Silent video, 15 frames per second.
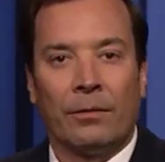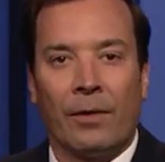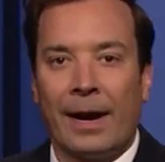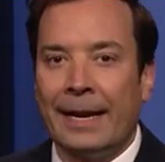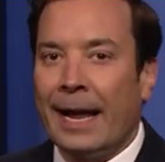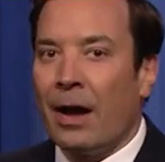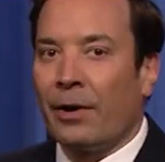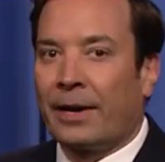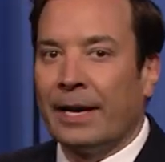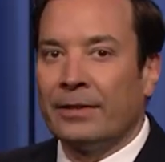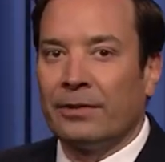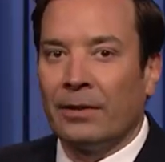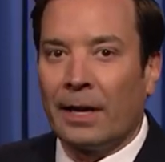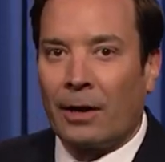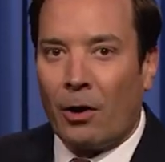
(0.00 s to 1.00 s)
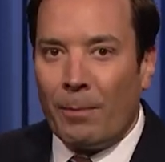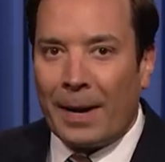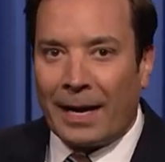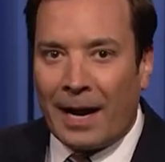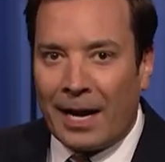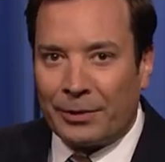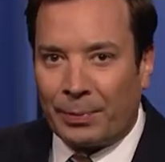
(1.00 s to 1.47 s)
Right now, kids are like, oh
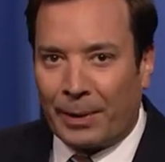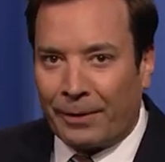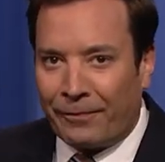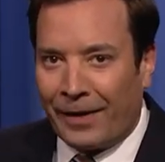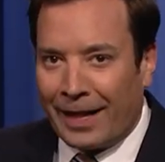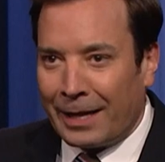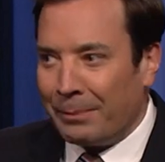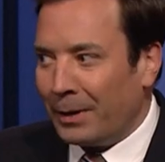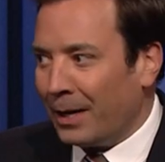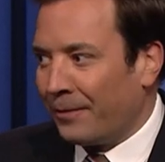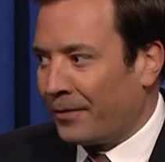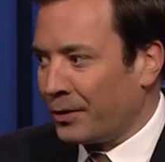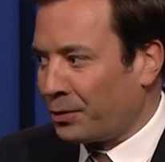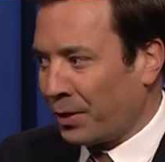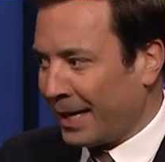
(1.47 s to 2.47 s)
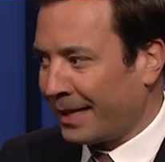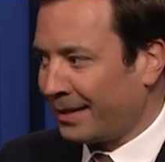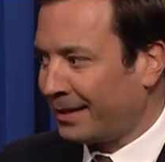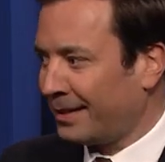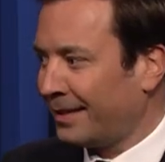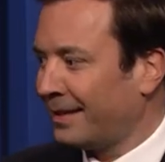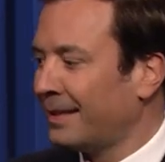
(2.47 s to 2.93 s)
my gosh, we could finally meet up for
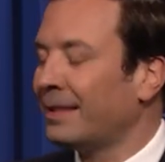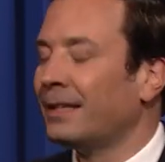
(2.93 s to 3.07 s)
drinks.